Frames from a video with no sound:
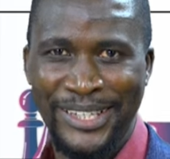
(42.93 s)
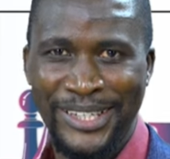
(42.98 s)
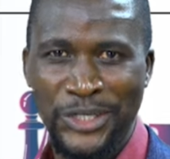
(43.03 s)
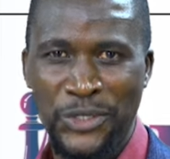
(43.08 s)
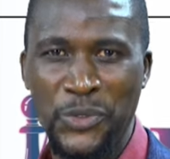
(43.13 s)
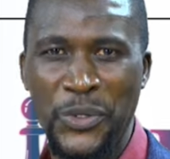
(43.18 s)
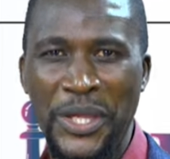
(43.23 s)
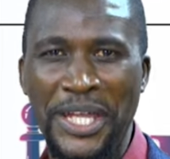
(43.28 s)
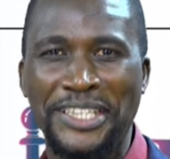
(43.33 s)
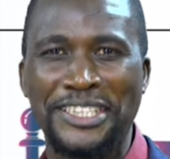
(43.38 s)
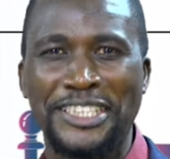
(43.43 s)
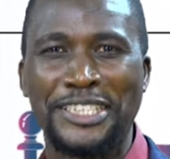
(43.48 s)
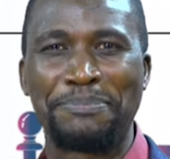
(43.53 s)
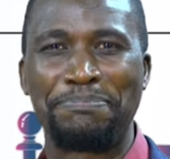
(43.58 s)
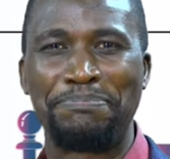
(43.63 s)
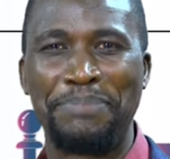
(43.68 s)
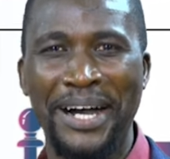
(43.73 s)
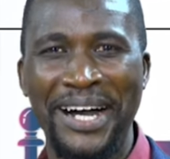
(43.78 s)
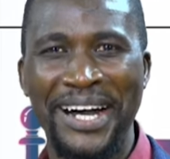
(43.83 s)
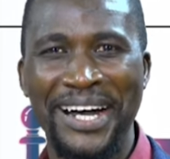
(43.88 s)
to
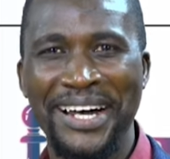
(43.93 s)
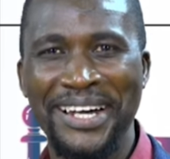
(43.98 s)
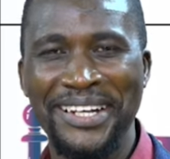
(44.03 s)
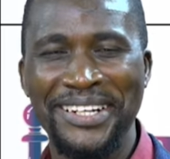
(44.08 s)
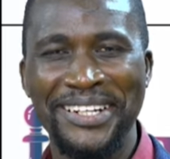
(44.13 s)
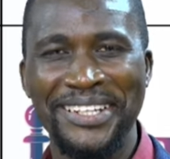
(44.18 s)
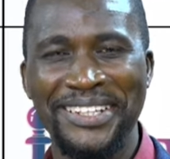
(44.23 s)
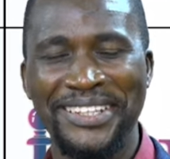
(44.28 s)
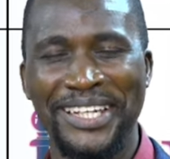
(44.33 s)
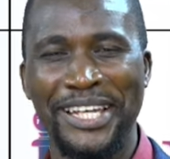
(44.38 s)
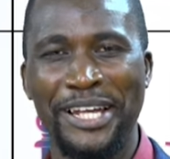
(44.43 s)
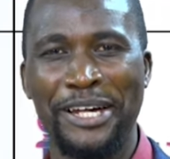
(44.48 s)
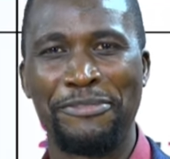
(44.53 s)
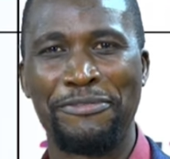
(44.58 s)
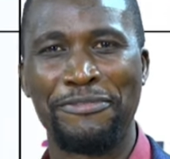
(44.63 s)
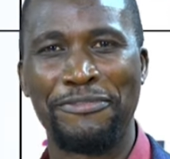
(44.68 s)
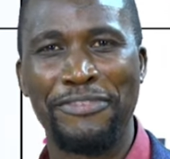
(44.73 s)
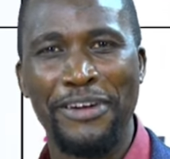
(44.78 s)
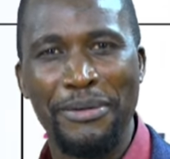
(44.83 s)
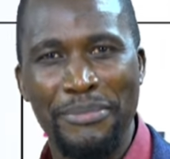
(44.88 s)
expand their
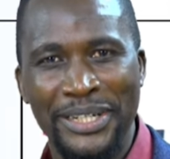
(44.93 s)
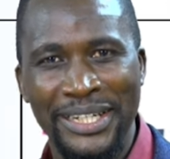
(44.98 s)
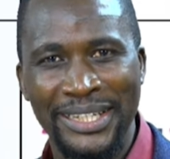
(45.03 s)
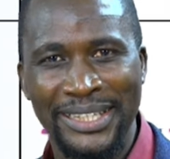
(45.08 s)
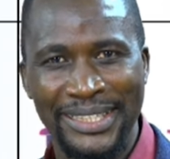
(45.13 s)
family